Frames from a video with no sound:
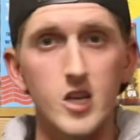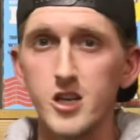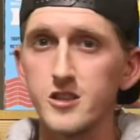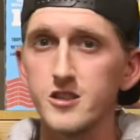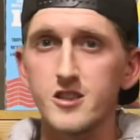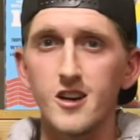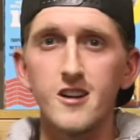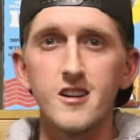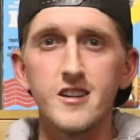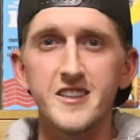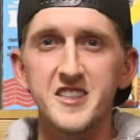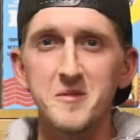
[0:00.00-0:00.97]
Good
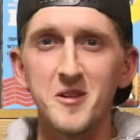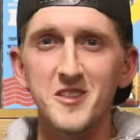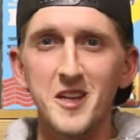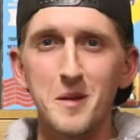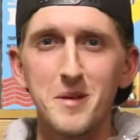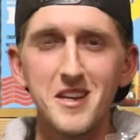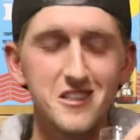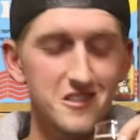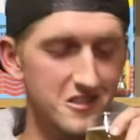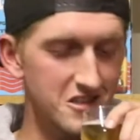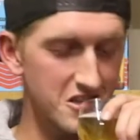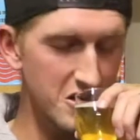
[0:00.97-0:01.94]
start, it smells like
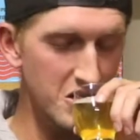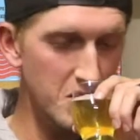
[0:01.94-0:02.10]
peaches.